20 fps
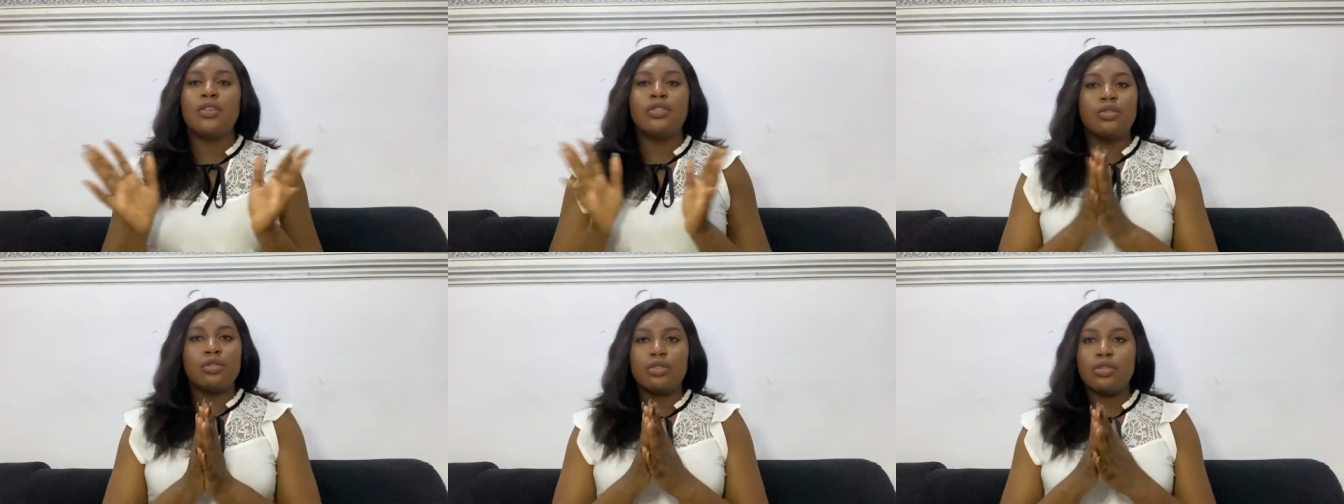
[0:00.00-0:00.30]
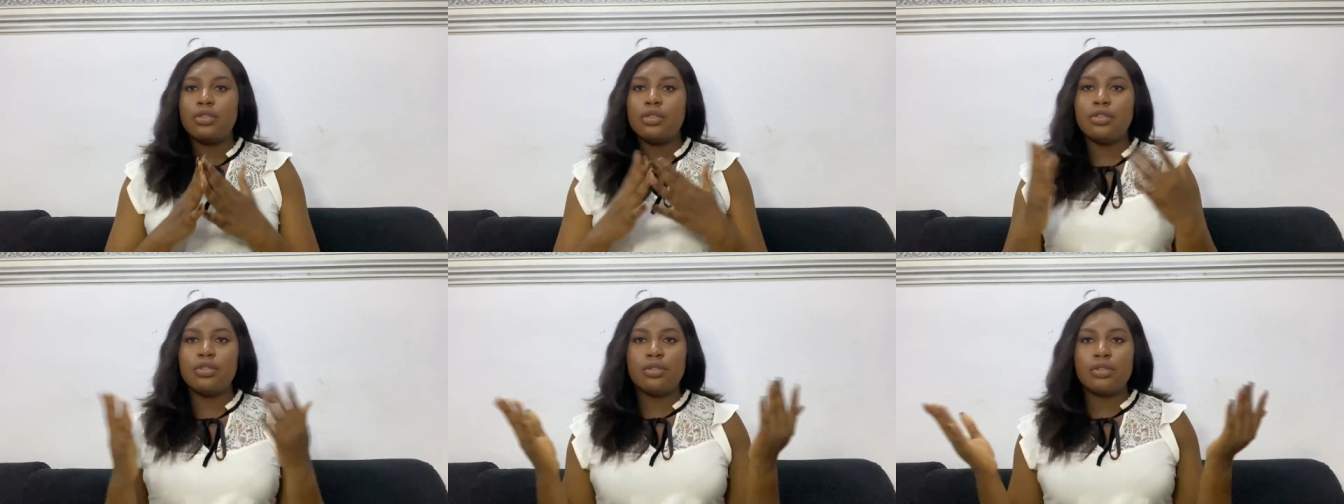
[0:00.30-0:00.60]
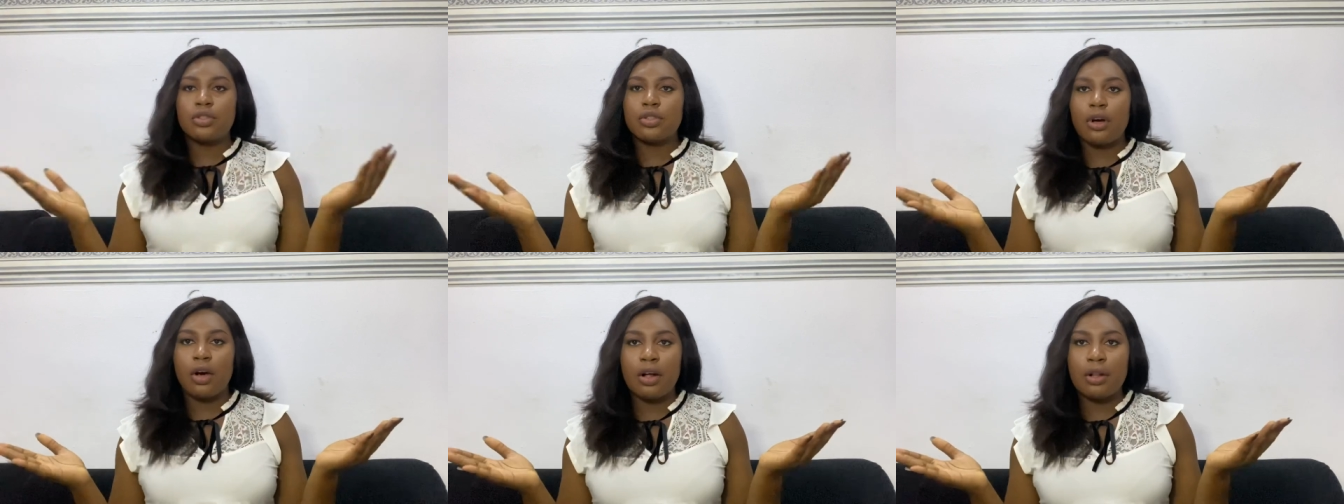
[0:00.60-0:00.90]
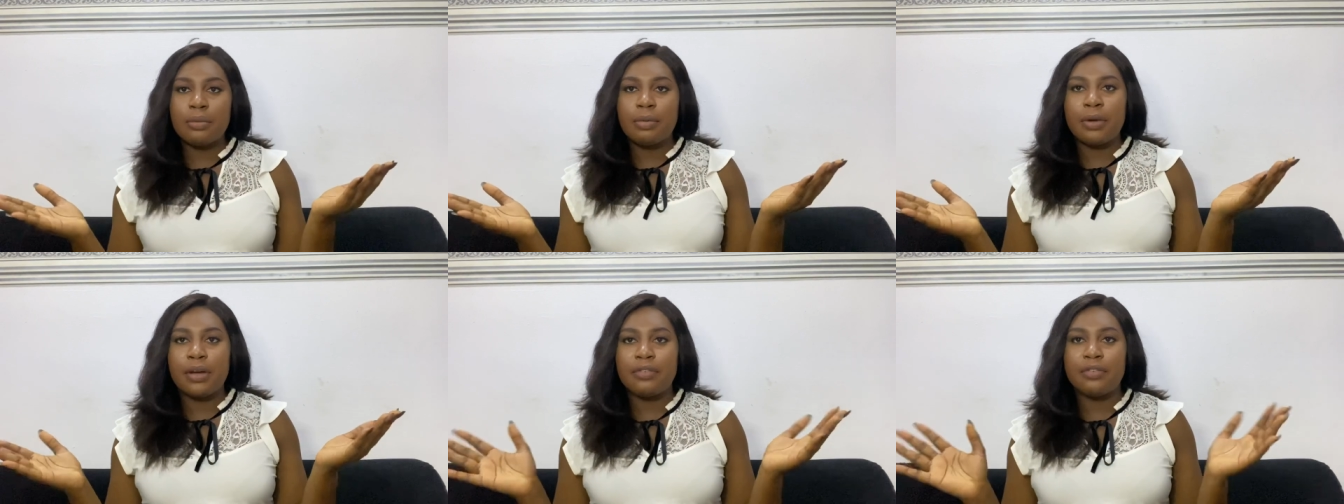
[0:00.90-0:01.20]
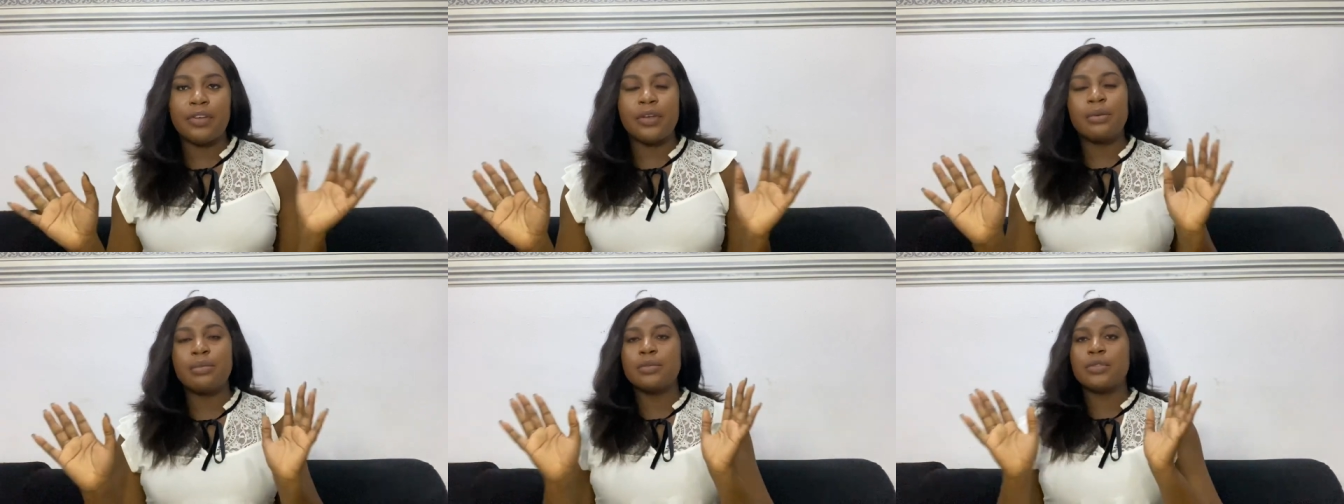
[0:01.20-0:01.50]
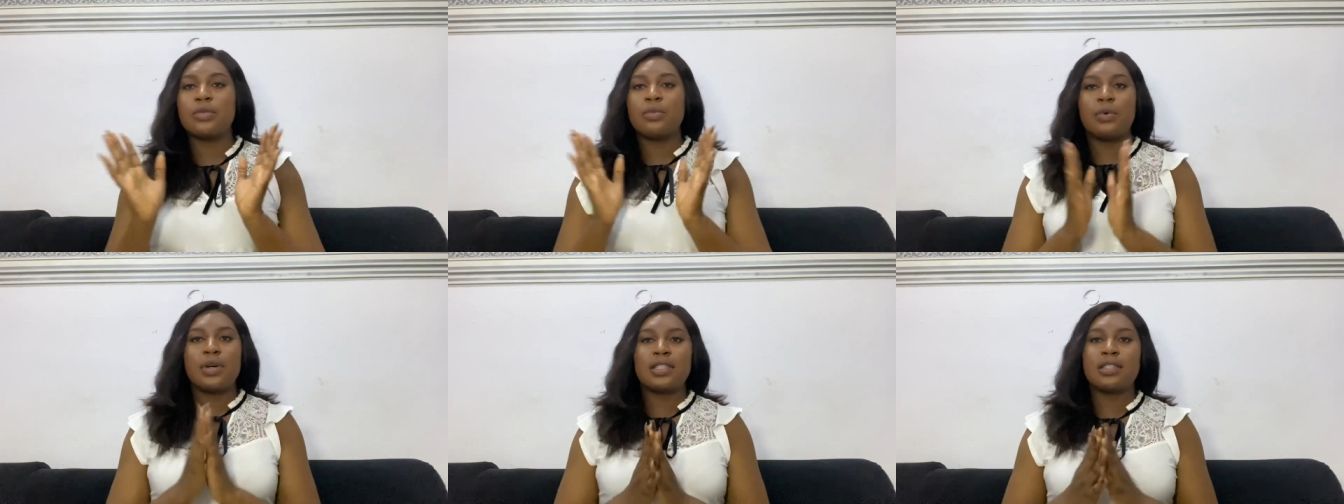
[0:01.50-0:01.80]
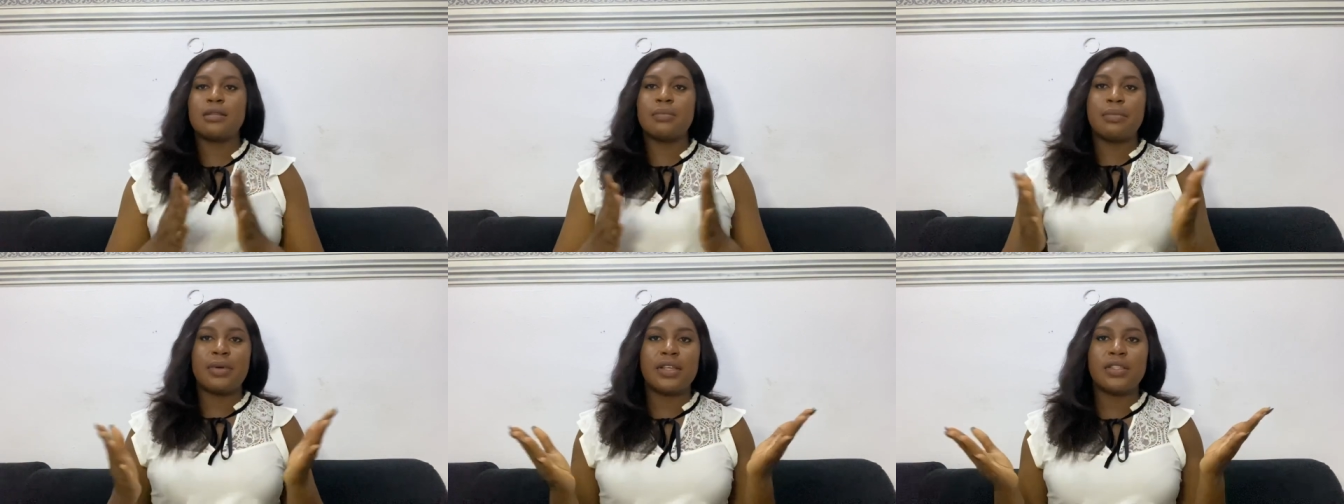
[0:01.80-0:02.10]
do you use oil perfumes
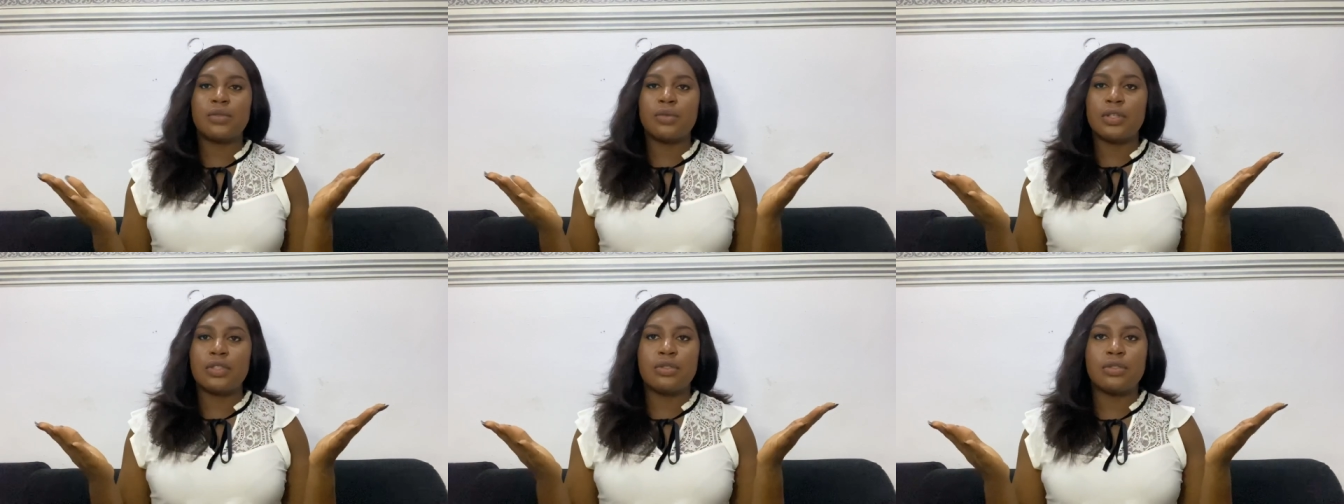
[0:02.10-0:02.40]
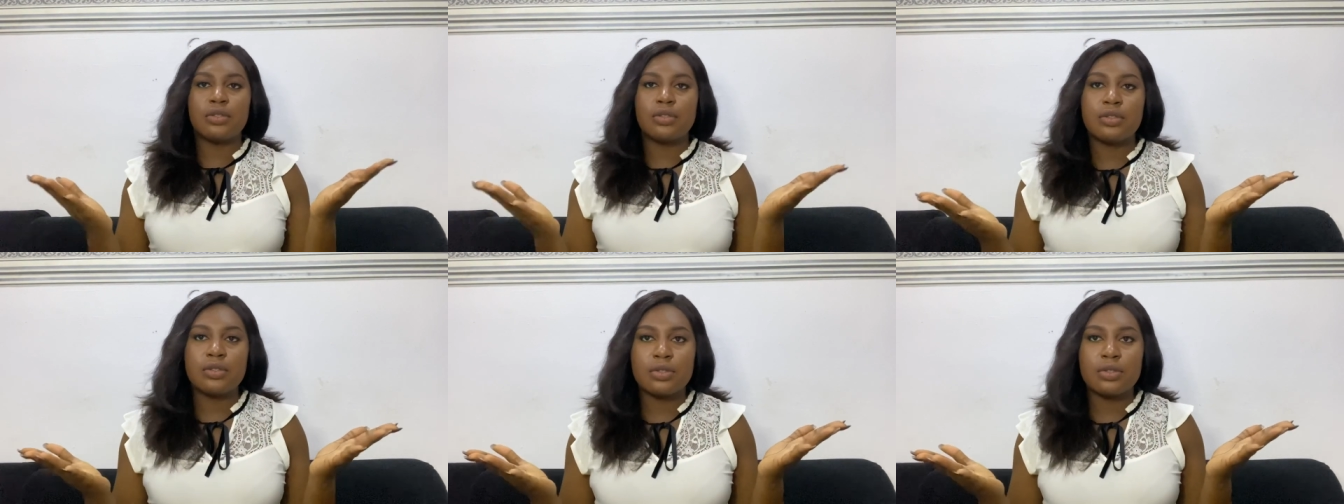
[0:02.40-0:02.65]
what's the best way to